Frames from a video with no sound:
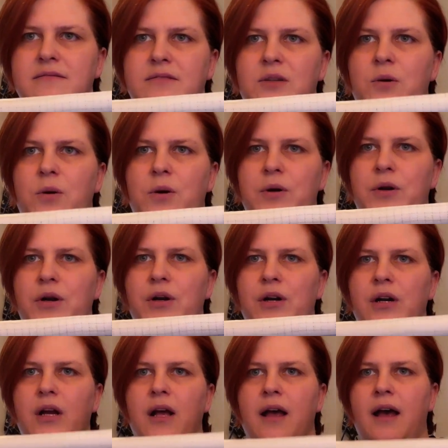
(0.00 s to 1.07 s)
corner,
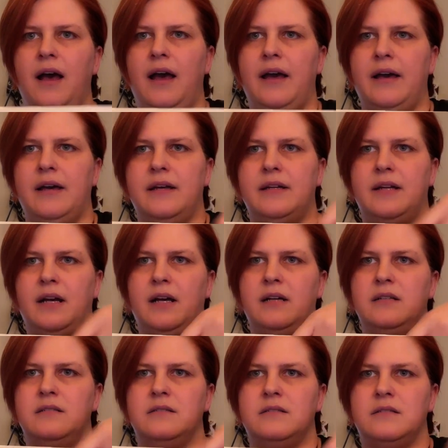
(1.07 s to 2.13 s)
and
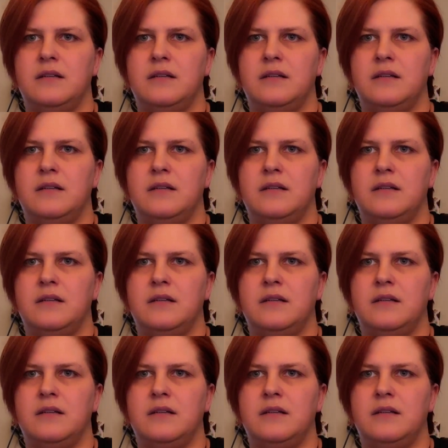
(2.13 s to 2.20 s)
I'm